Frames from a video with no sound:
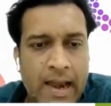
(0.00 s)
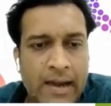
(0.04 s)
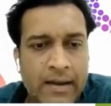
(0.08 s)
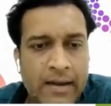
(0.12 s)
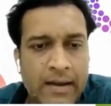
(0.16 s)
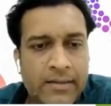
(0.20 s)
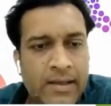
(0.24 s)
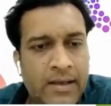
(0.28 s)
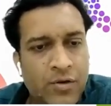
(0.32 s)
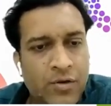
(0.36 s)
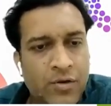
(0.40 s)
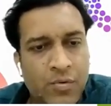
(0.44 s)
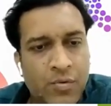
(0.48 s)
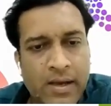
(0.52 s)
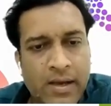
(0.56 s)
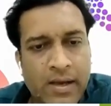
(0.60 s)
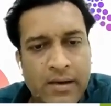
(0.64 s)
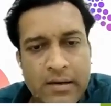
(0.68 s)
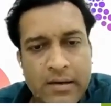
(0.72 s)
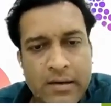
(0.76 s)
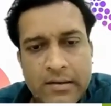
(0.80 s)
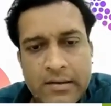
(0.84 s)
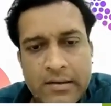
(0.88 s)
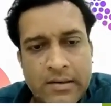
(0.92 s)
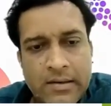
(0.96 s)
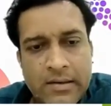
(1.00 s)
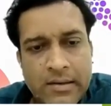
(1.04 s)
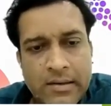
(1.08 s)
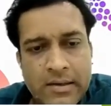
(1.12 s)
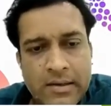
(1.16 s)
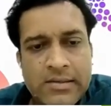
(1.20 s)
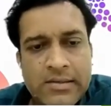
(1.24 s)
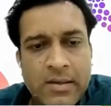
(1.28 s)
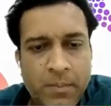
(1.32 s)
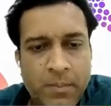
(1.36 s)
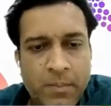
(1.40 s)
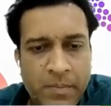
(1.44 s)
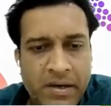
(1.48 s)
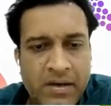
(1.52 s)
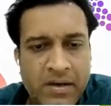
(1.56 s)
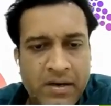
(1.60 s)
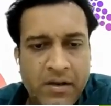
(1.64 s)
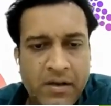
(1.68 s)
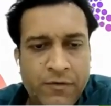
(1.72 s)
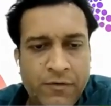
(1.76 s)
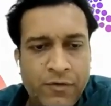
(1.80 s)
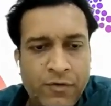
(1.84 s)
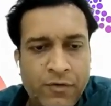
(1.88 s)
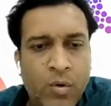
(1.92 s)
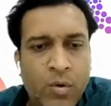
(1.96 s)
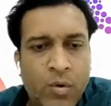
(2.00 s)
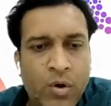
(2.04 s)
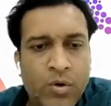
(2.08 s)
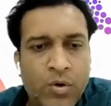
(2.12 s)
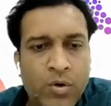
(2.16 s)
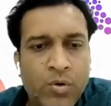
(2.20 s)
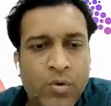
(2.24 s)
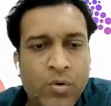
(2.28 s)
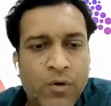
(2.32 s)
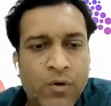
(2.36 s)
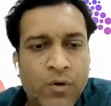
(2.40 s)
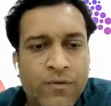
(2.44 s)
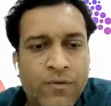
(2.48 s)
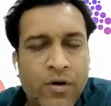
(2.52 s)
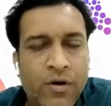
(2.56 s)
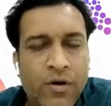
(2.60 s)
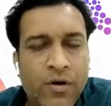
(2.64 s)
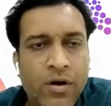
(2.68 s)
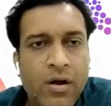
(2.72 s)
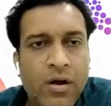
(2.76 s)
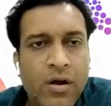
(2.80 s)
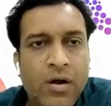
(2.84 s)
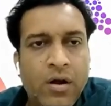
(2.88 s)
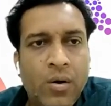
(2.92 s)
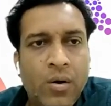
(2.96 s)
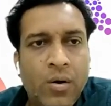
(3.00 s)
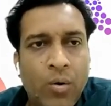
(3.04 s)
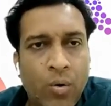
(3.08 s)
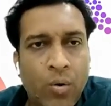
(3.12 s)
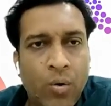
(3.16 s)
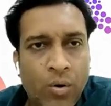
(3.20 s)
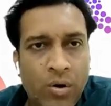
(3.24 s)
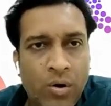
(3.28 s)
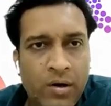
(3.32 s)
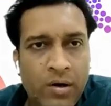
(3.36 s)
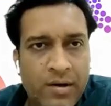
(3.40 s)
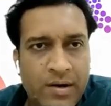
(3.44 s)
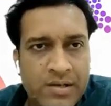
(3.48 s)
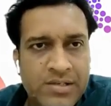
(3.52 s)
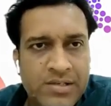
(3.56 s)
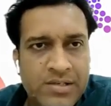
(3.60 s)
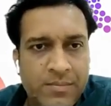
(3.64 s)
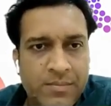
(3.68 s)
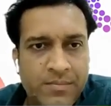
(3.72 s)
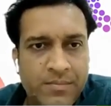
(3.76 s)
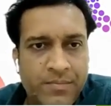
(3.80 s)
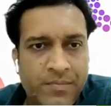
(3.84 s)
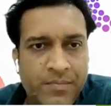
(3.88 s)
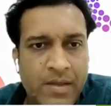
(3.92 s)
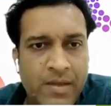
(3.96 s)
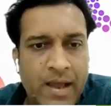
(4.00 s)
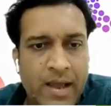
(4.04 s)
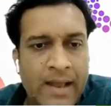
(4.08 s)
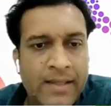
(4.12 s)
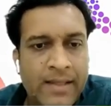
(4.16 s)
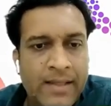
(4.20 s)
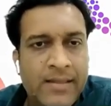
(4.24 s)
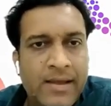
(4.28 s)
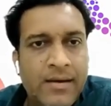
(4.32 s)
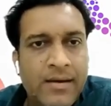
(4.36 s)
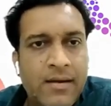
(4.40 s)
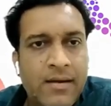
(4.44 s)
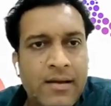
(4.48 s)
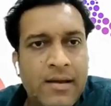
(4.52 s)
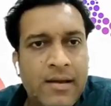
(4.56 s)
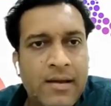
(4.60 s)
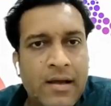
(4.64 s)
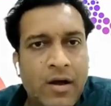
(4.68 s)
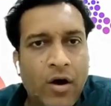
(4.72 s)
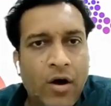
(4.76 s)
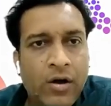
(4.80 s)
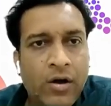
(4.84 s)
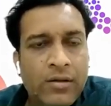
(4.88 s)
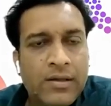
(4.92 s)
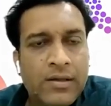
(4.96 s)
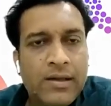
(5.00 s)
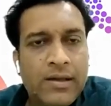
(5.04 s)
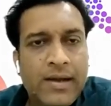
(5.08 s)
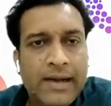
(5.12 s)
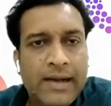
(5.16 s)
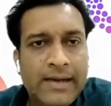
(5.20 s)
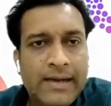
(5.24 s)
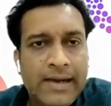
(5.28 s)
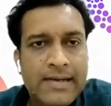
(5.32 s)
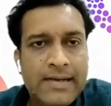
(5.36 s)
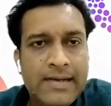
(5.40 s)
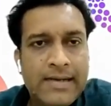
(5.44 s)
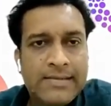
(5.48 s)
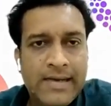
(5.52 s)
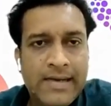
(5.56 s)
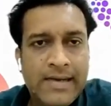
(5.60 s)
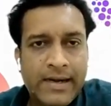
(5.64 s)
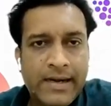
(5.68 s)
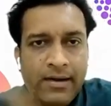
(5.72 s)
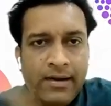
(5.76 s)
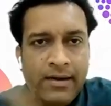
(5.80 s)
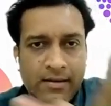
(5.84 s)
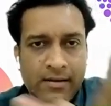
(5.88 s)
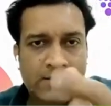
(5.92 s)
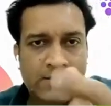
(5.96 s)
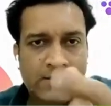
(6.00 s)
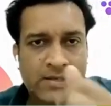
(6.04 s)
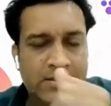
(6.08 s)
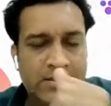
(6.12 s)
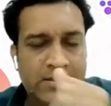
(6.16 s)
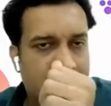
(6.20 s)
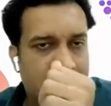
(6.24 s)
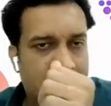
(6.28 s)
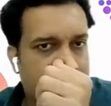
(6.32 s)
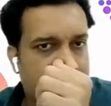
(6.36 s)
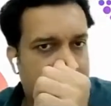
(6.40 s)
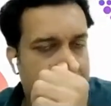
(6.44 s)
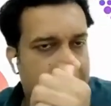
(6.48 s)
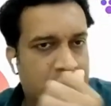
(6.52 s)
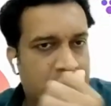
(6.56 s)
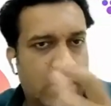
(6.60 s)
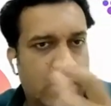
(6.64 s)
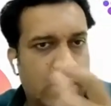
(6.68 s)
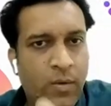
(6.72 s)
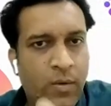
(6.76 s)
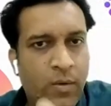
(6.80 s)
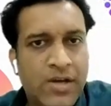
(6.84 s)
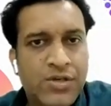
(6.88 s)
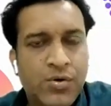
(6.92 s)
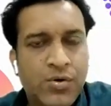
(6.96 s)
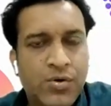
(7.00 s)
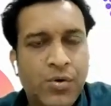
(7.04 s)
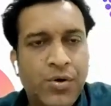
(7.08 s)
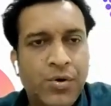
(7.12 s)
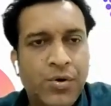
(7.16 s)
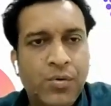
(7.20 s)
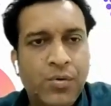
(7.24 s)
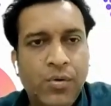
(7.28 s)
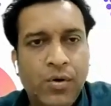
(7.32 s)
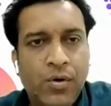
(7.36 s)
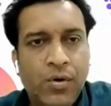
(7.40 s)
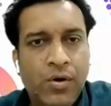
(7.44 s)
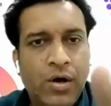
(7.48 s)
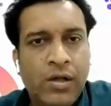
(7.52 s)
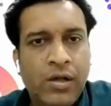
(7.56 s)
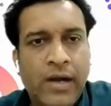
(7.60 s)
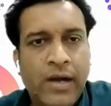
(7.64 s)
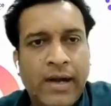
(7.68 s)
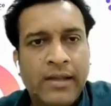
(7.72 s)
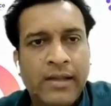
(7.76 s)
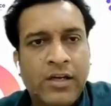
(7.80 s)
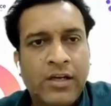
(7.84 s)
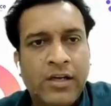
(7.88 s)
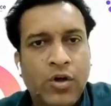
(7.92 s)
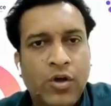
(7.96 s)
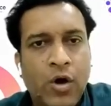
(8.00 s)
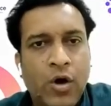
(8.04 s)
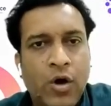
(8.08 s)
and then you can submit if you want to go for old regime. And then on the right hand side, just now I showed you at the